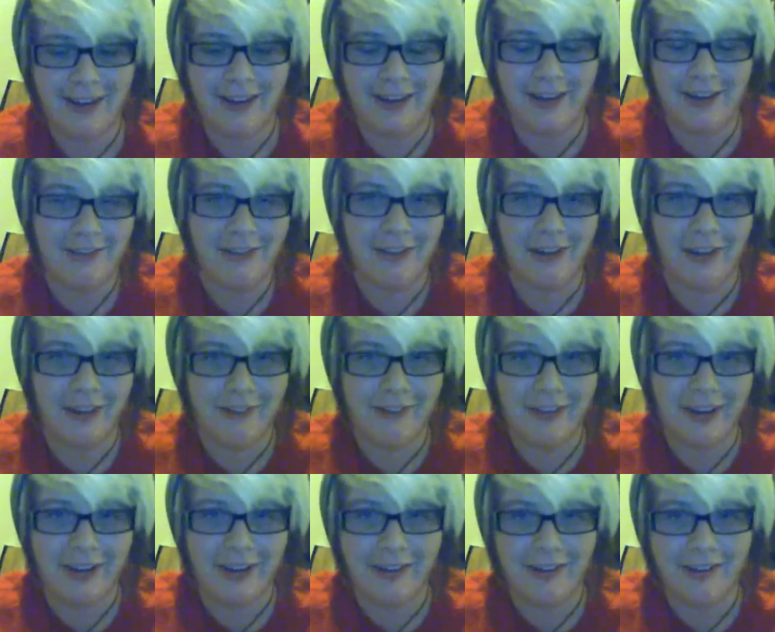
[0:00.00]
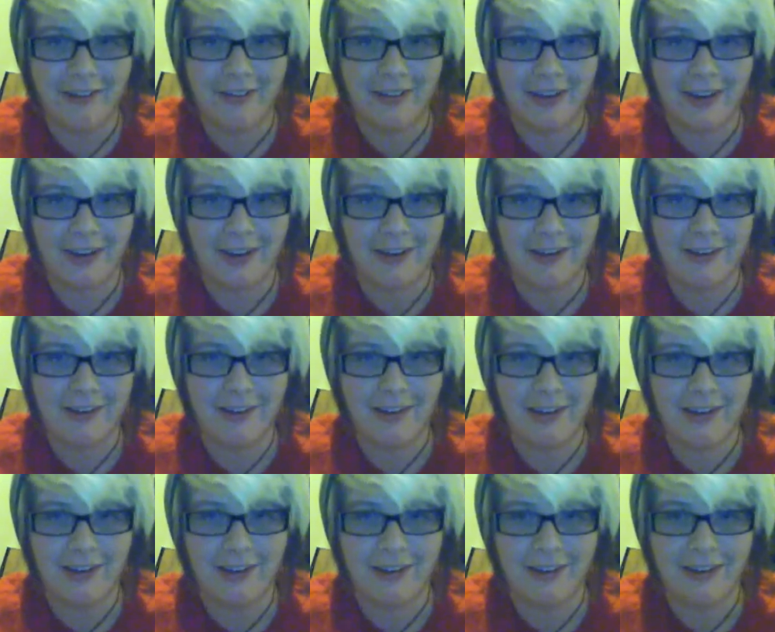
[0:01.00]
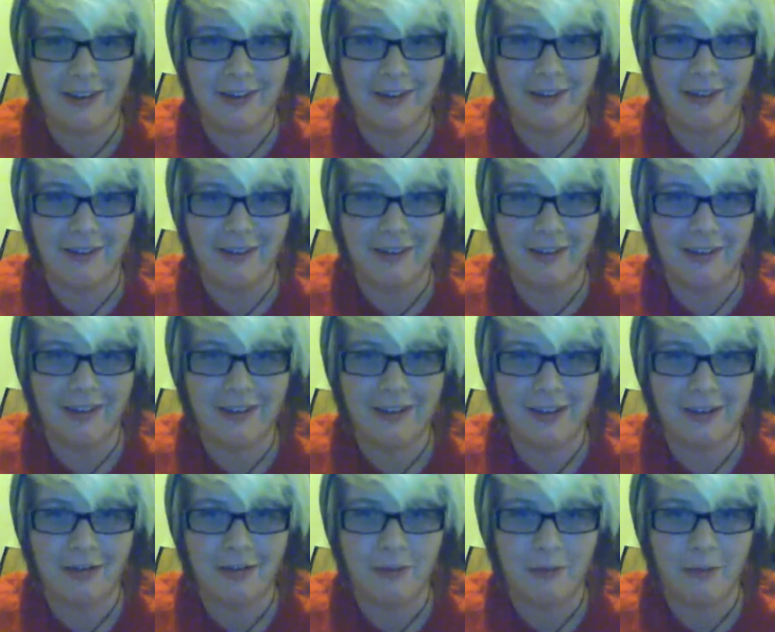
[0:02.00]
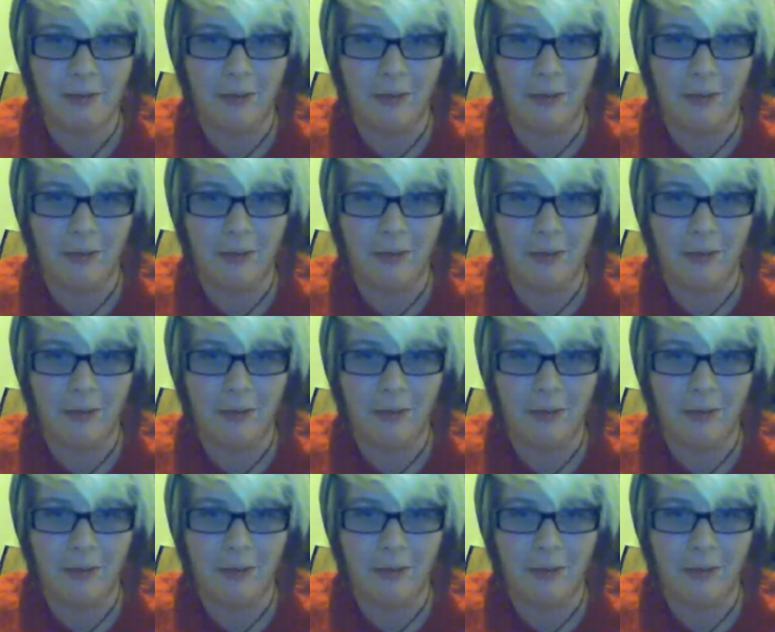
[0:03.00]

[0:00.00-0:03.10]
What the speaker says: And if not, whatever. Like it's just